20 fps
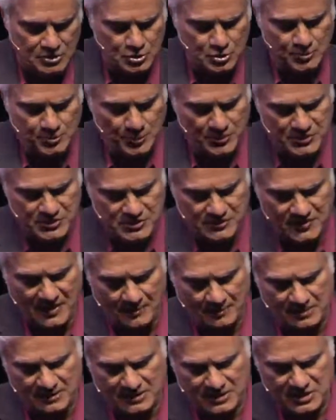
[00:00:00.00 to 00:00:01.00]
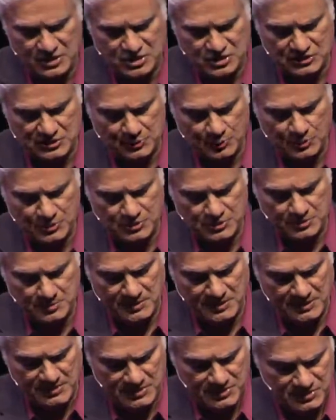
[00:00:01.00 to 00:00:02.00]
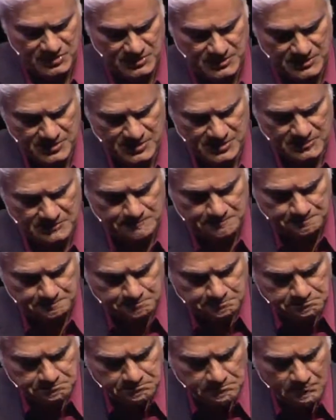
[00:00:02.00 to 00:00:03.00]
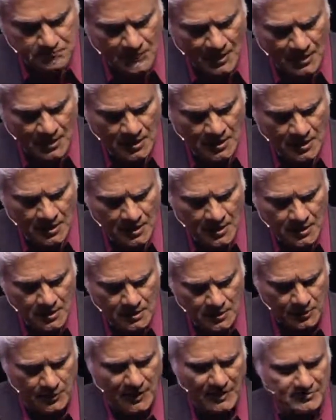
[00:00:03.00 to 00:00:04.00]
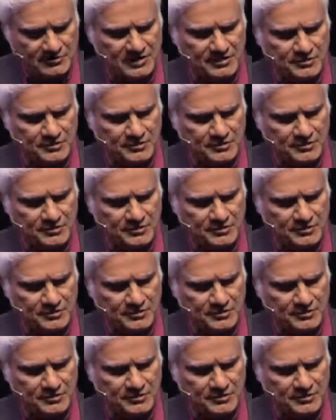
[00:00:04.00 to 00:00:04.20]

2 points of application I want to make is this. I've